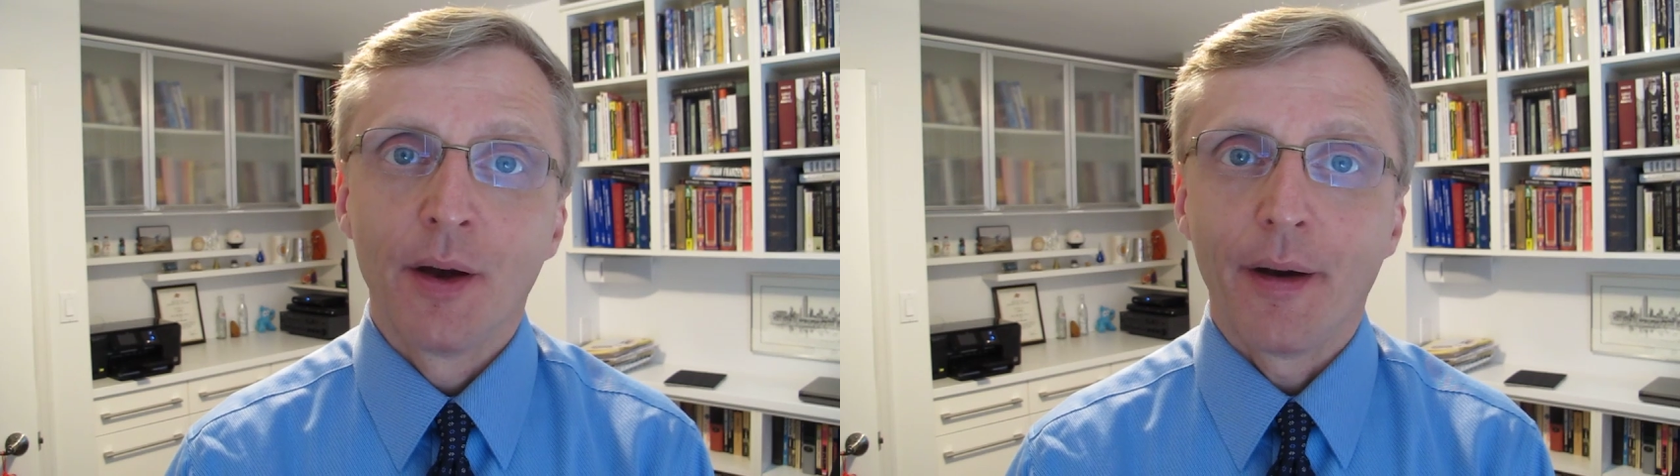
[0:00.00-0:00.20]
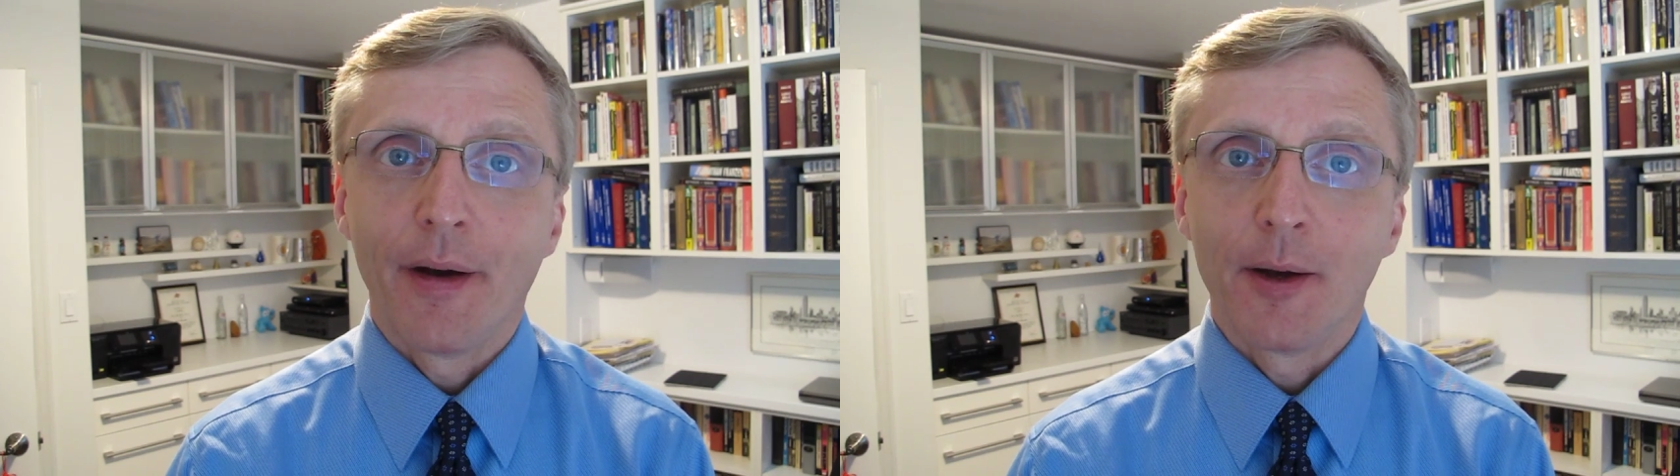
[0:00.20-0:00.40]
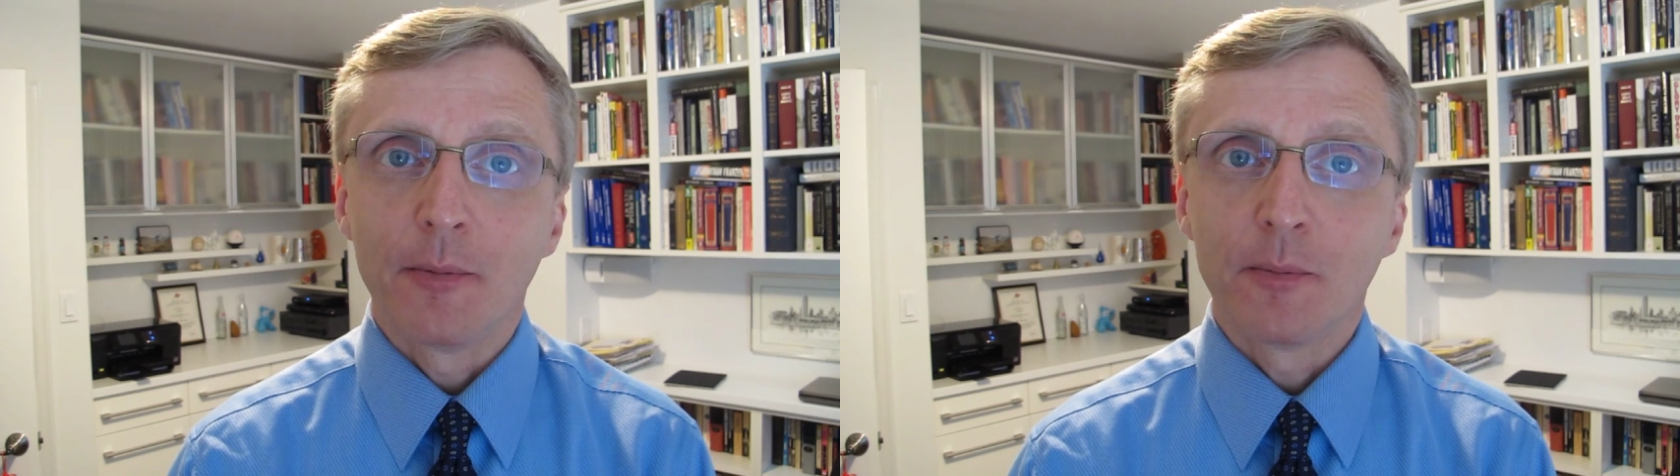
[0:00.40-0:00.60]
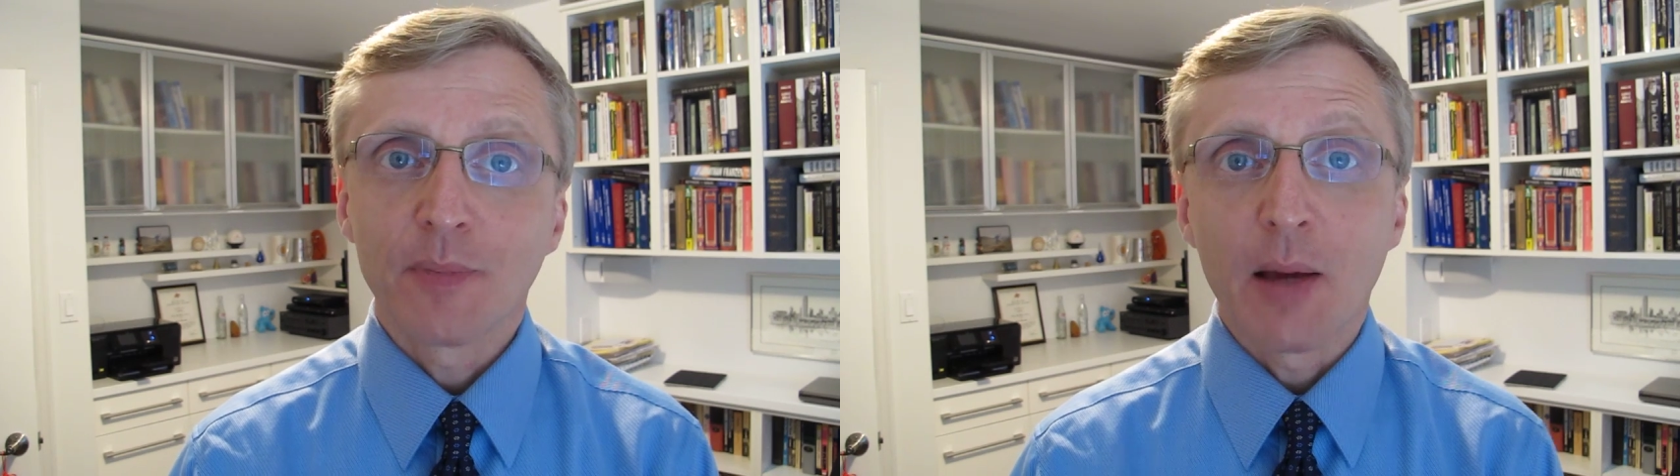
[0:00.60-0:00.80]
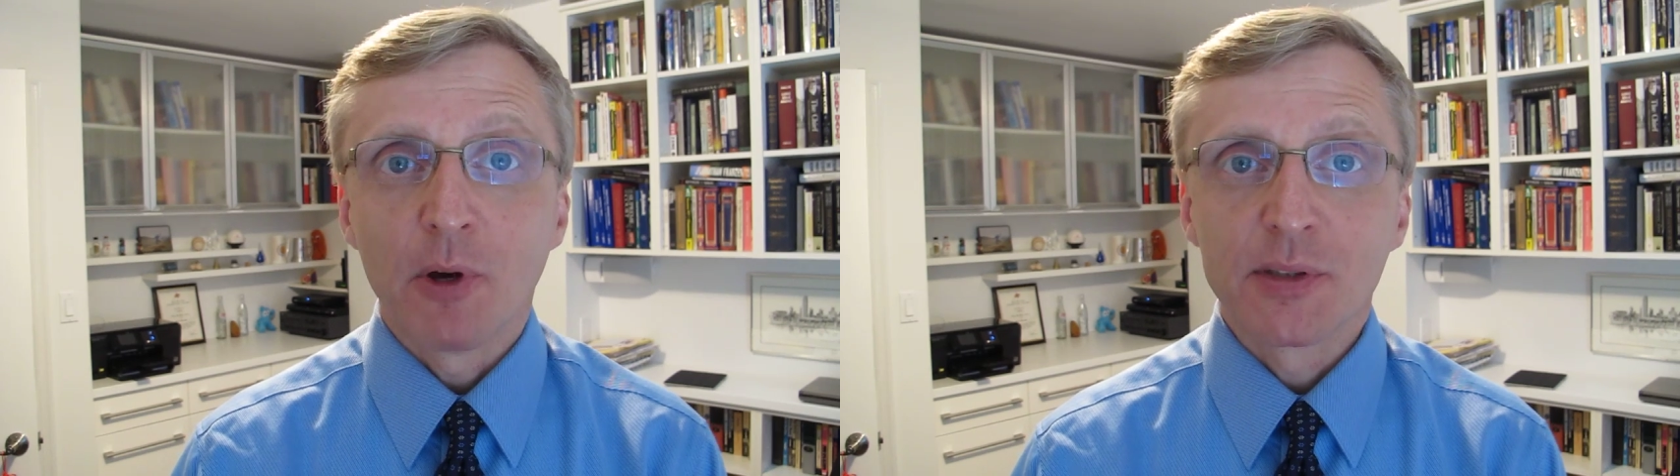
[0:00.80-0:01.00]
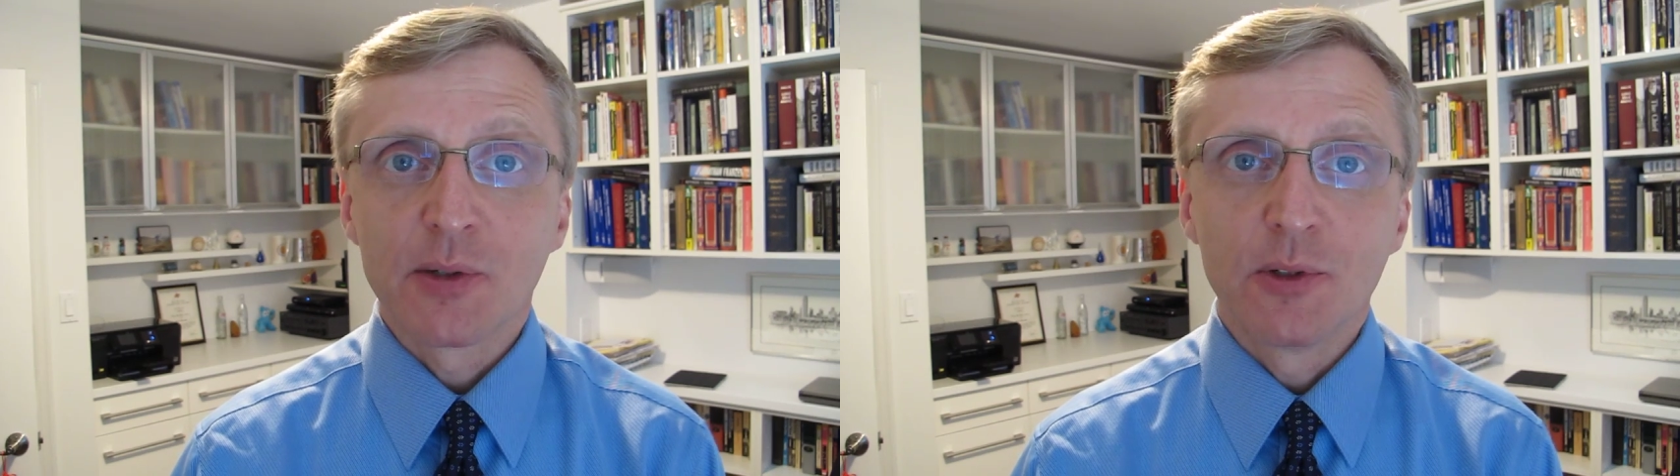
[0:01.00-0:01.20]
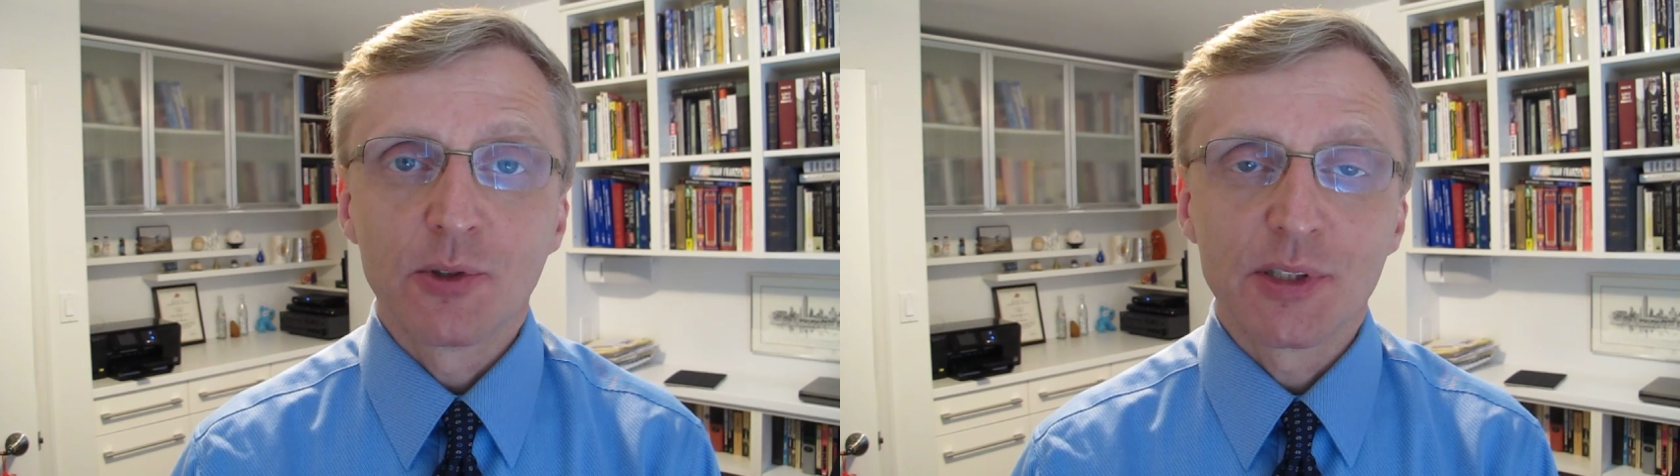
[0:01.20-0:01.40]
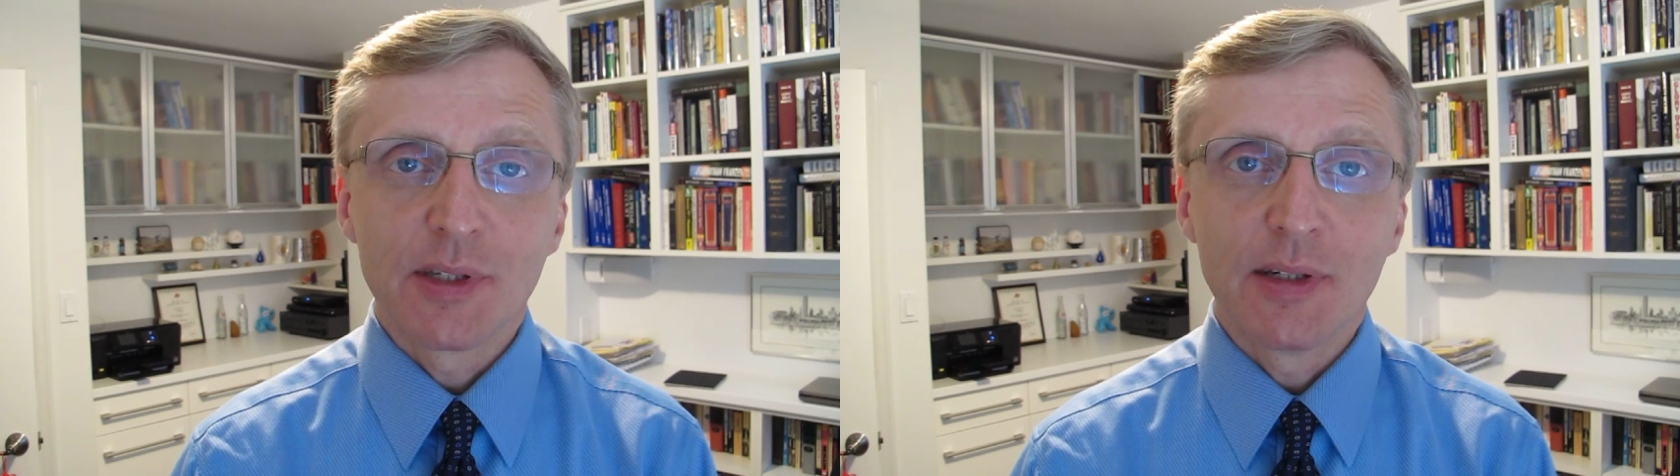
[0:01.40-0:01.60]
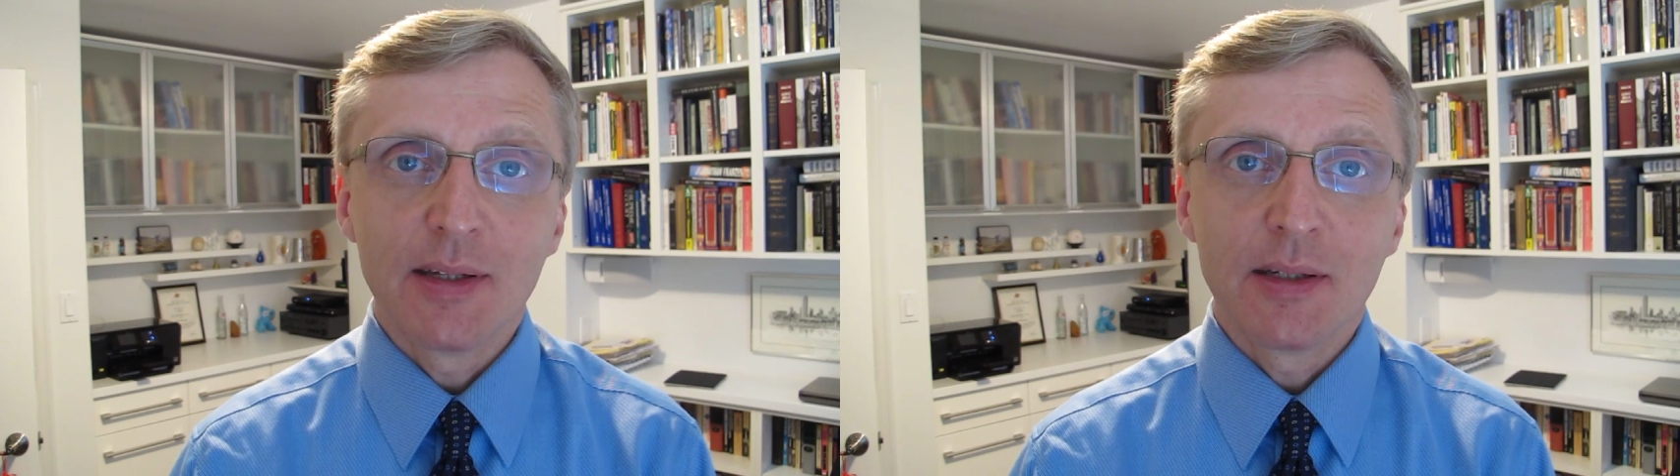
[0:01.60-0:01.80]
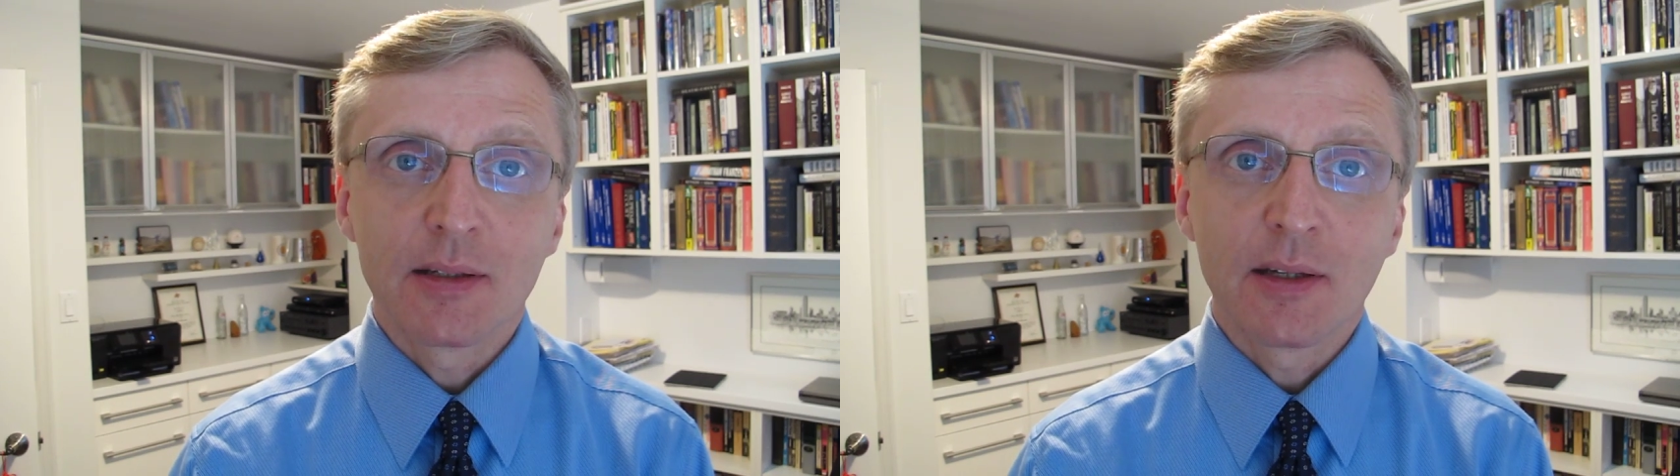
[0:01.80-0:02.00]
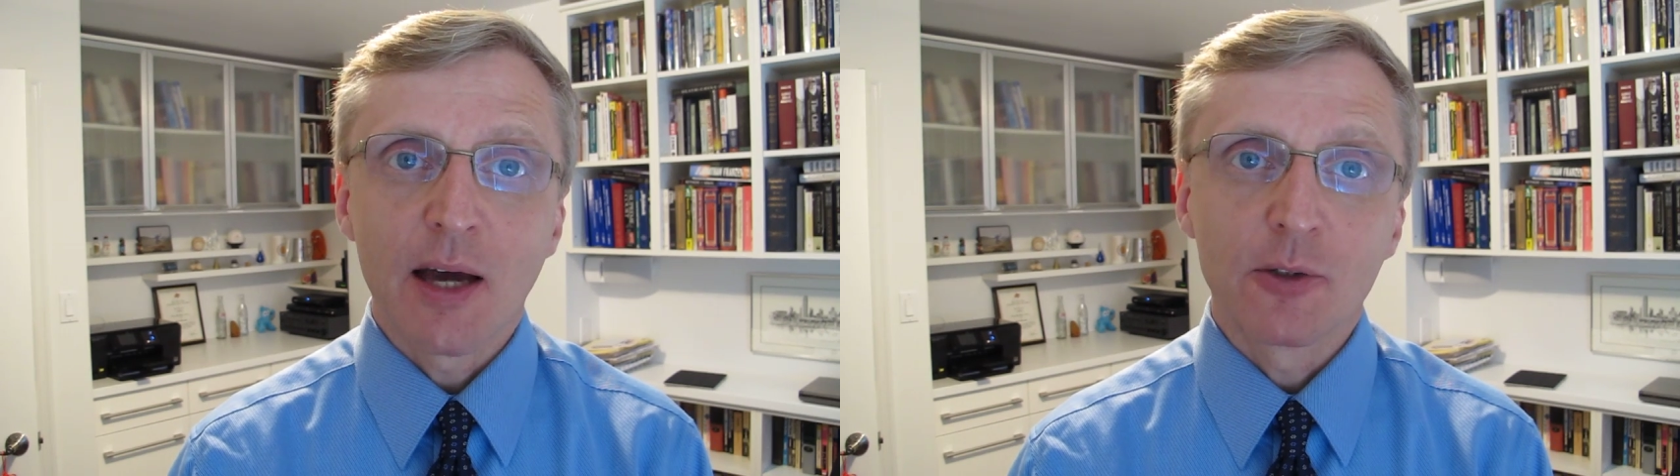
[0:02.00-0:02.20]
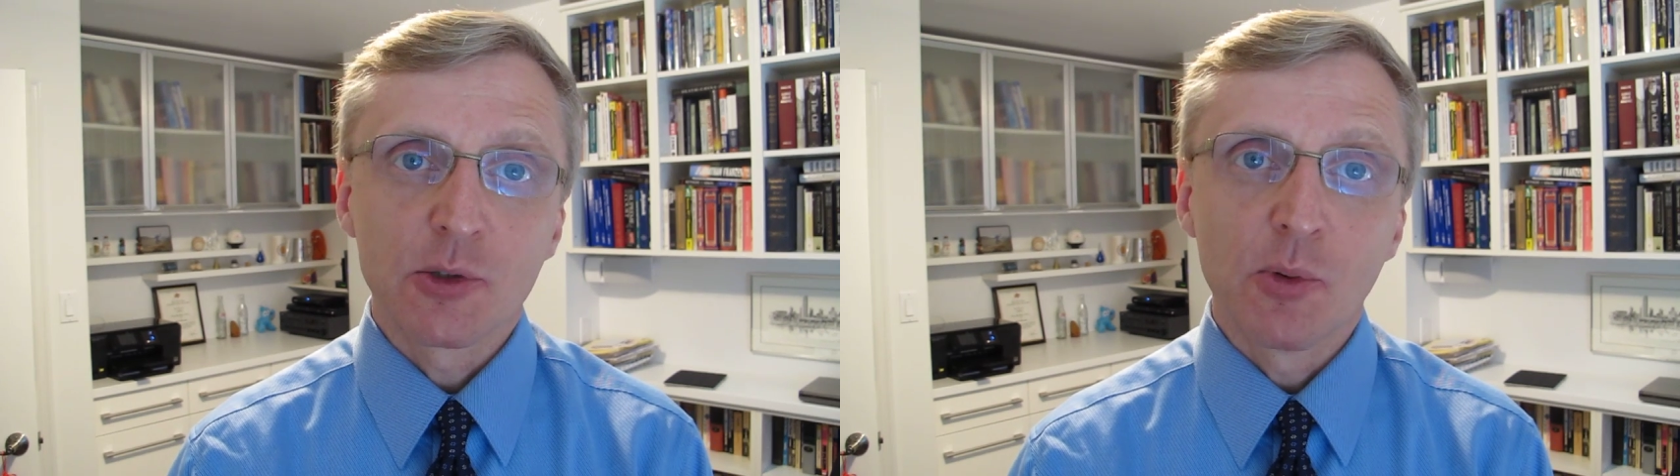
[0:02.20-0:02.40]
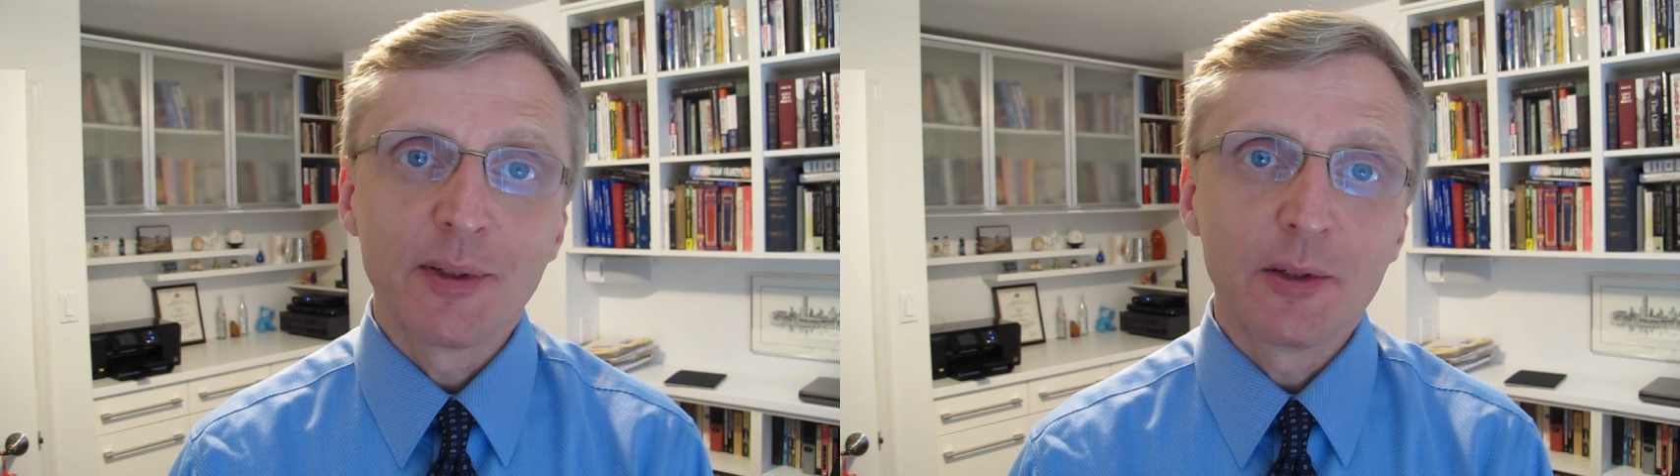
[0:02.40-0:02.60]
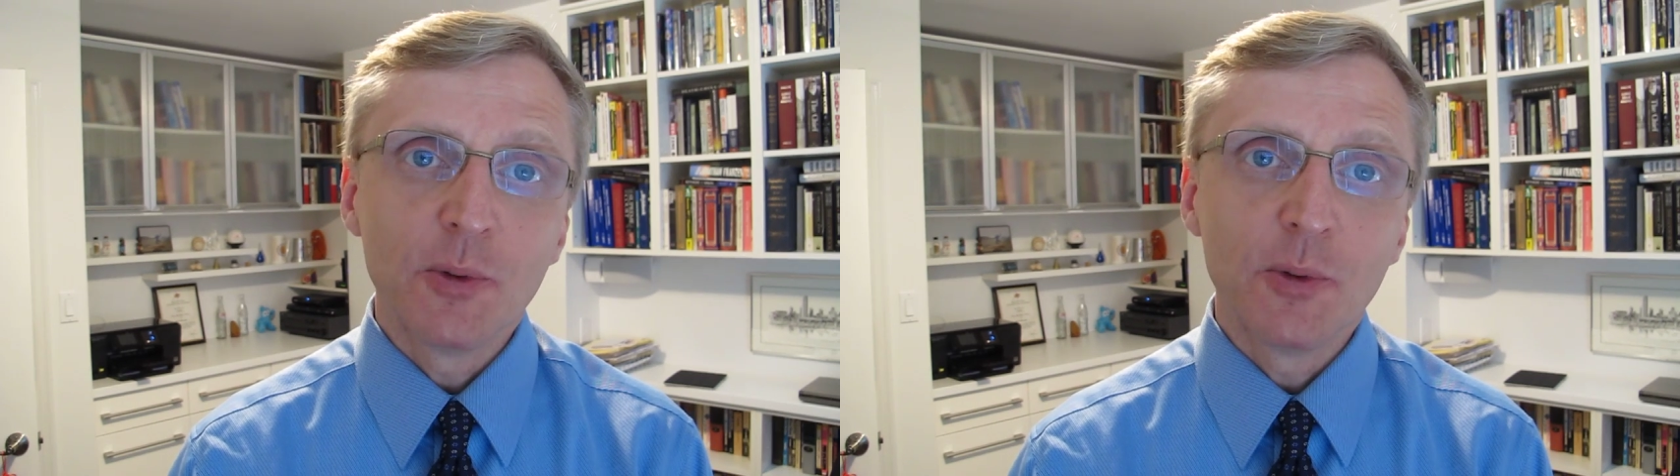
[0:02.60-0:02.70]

I'm also interested in Congresswoman